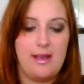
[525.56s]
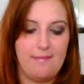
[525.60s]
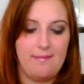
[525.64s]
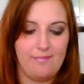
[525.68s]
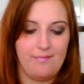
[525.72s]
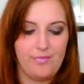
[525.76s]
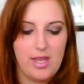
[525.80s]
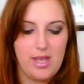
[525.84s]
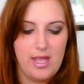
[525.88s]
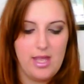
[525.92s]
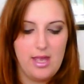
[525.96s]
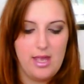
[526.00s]
on it,
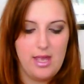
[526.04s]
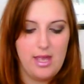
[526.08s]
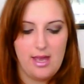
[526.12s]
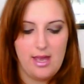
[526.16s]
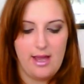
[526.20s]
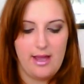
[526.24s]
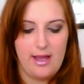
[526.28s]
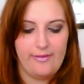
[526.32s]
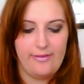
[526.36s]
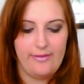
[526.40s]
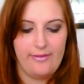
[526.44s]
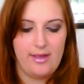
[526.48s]

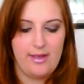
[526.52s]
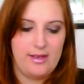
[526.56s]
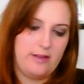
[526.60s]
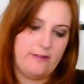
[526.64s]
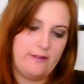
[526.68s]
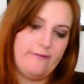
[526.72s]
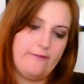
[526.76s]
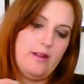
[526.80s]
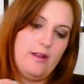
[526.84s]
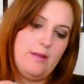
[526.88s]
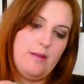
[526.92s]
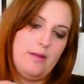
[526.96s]
and
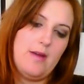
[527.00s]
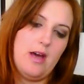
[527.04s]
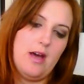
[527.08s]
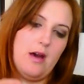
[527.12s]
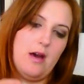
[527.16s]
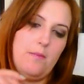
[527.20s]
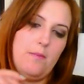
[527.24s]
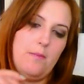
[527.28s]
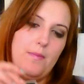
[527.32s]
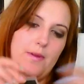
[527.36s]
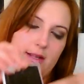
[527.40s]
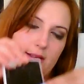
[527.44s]
then you flip it
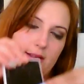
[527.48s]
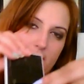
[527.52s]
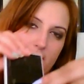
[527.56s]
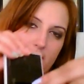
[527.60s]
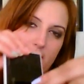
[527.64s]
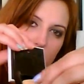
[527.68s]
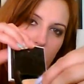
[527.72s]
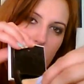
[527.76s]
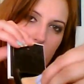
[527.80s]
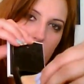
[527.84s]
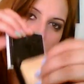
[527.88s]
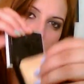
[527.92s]
up, and
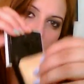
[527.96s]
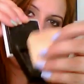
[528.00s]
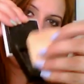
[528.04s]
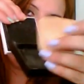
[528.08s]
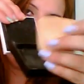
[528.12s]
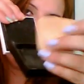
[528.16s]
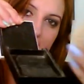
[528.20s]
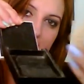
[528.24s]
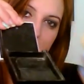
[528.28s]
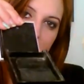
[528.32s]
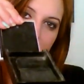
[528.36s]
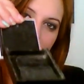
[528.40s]
it's got a little
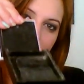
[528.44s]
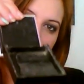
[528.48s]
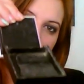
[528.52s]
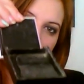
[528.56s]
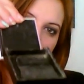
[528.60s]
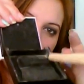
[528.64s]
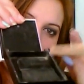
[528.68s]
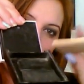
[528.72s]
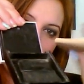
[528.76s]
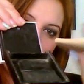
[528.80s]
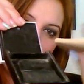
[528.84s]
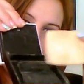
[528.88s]
pad
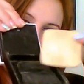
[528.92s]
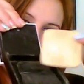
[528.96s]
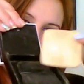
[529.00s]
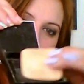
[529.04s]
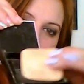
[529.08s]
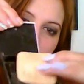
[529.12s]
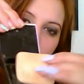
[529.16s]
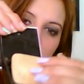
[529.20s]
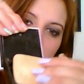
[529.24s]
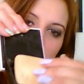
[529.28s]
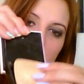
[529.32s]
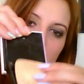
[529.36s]
and a
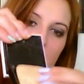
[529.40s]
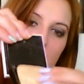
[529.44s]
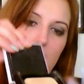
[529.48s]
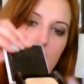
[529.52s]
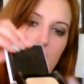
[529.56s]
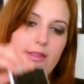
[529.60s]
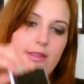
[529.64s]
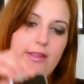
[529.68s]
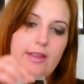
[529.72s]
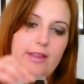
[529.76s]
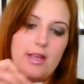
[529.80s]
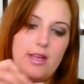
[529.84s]
brush
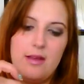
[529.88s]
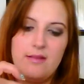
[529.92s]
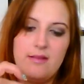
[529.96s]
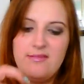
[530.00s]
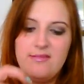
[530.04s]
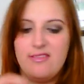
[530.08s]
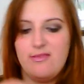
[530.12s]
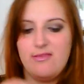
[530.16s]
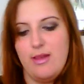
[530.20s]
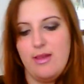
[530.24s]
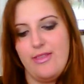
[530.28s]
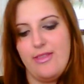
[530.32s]
that
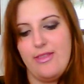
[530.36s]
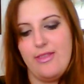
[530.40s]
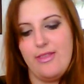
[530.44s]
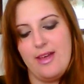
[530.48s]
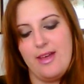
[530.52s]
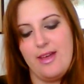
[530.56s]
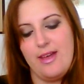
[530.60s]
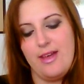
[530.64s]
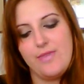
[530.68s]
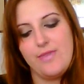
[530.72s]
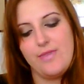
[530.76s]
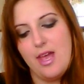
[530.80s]
comes with
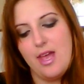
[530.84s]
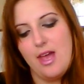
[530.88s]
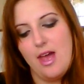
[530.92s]
it.